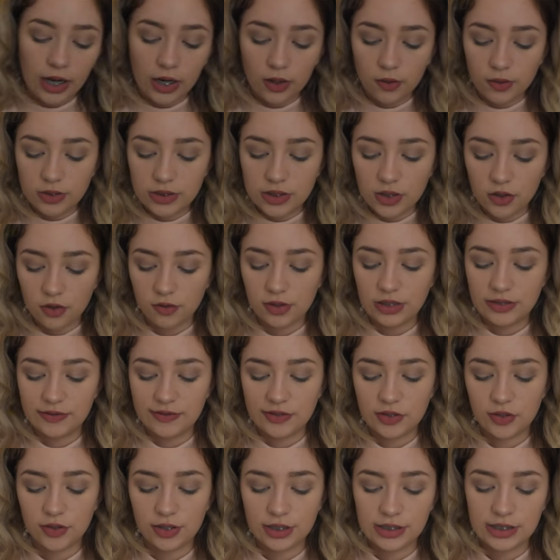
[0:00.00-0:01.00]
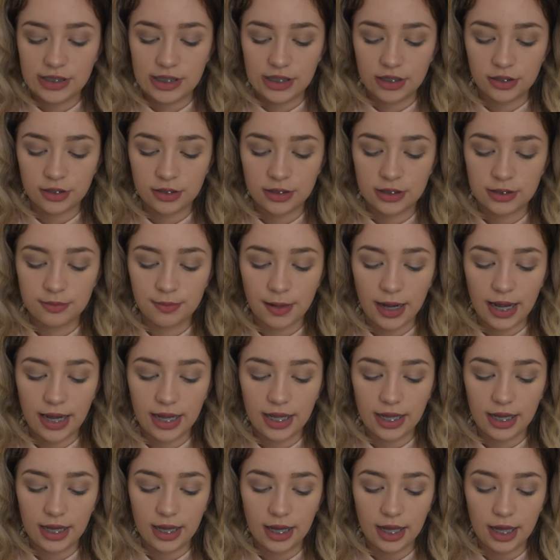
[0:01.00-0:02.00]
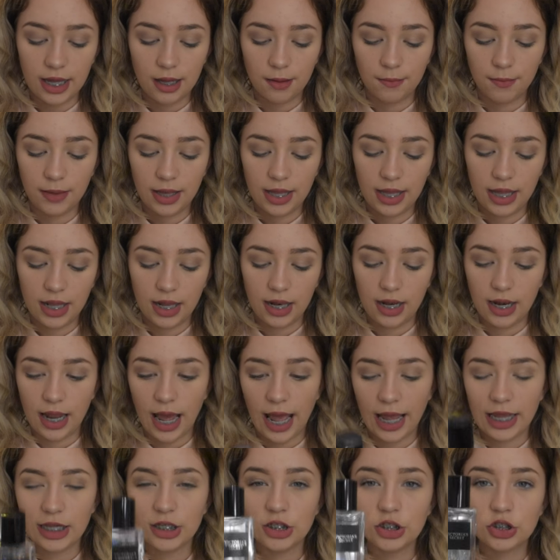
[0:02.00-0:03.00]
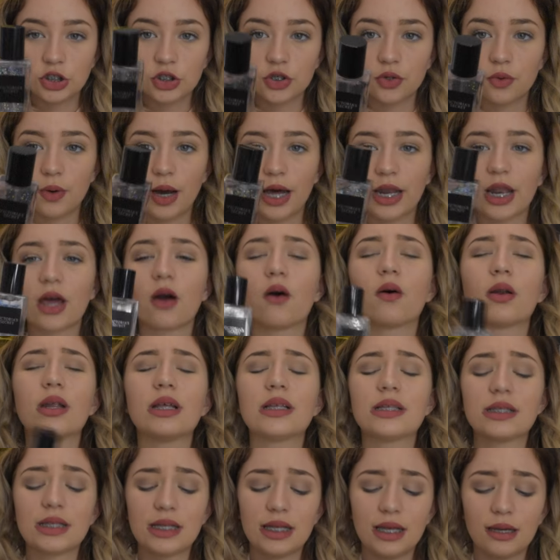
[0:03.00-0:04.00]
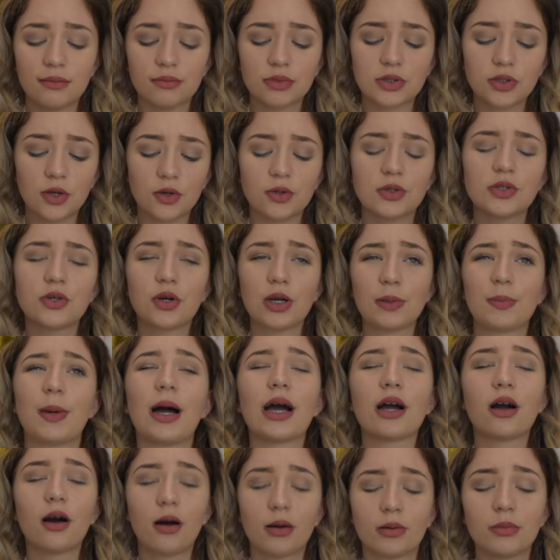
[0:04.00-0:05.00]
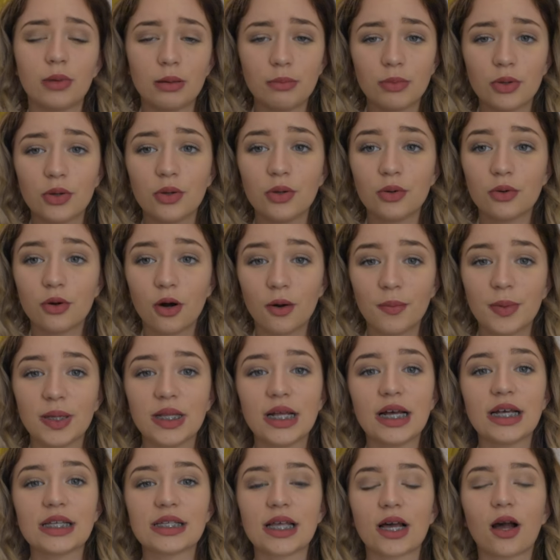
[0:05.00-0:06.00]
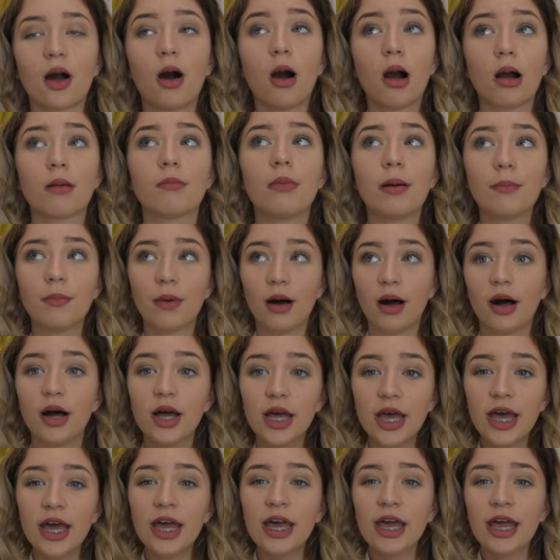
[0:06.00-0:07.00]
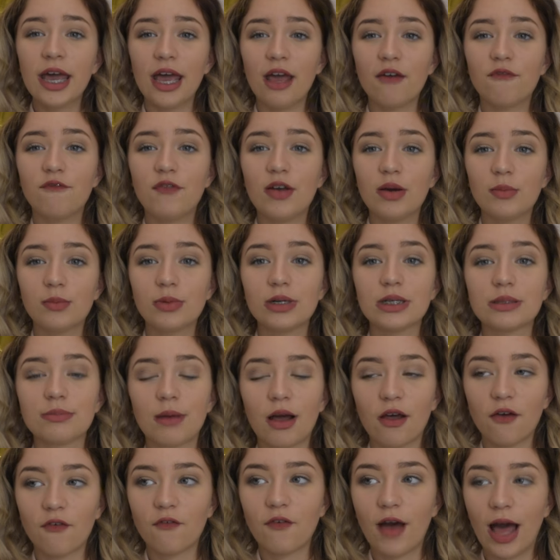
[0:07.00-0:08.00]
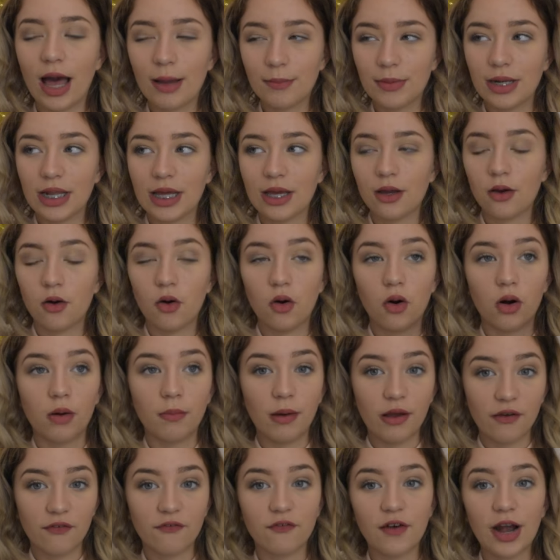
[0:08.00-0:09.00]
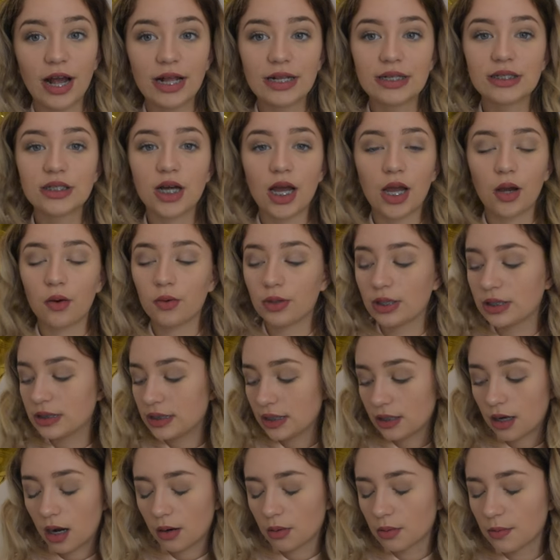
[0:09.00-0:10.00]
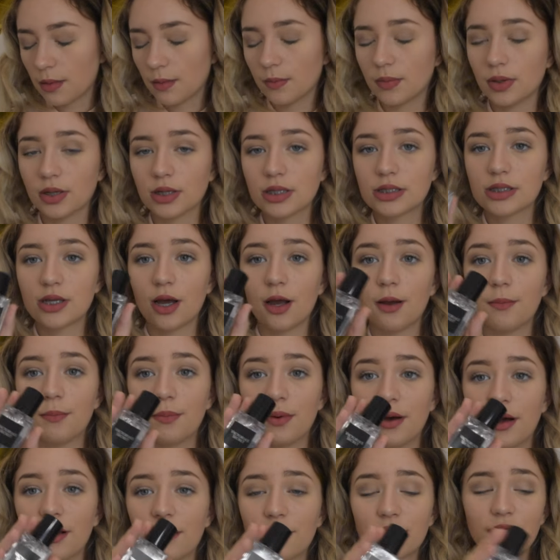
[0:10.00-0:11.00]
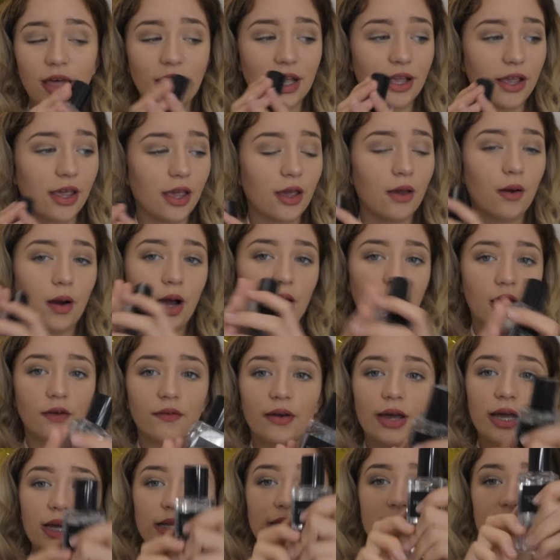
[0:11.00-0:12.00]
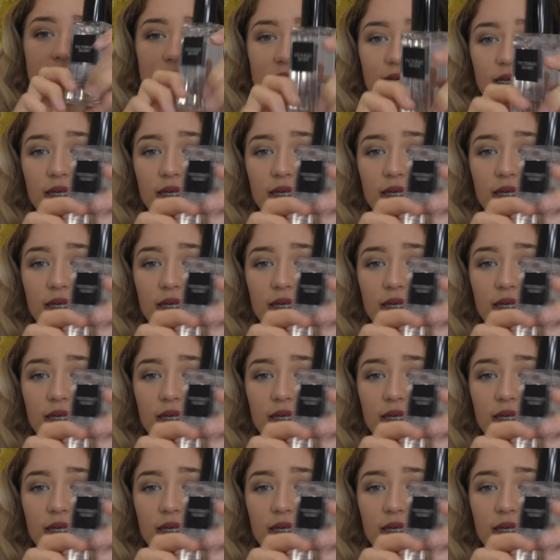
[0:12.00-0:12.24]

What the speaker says: And I also got this Victoria's Secret spray in Angel. And I honestly, I'm so sorry, but I can't remember who got me this. I can't remember if it was my family or my friend. I honestly can't remember. So, but thank you. I love it.